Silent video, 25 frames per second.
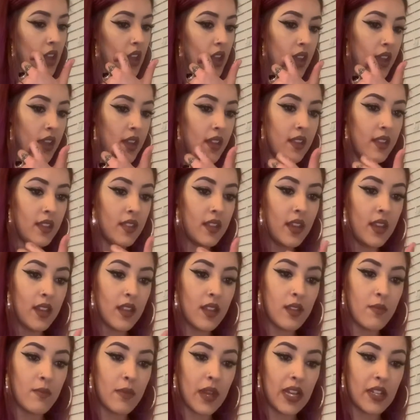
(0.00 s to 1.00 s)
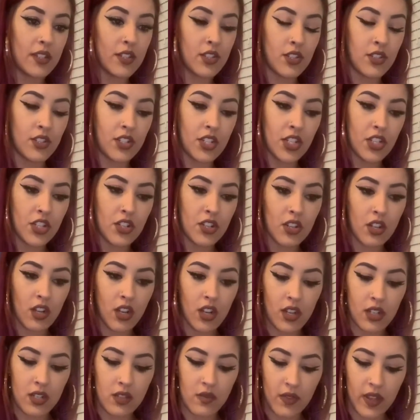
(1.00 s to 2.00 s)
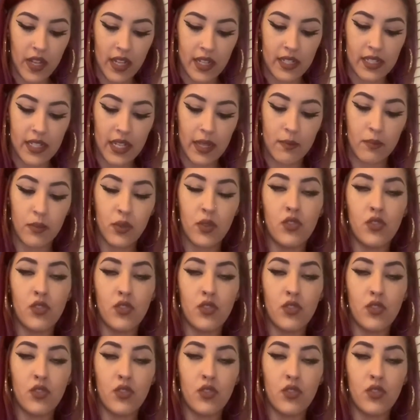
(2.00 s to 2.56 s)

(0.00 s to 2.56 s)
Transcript: And then the Master Teacher card, Divine Temple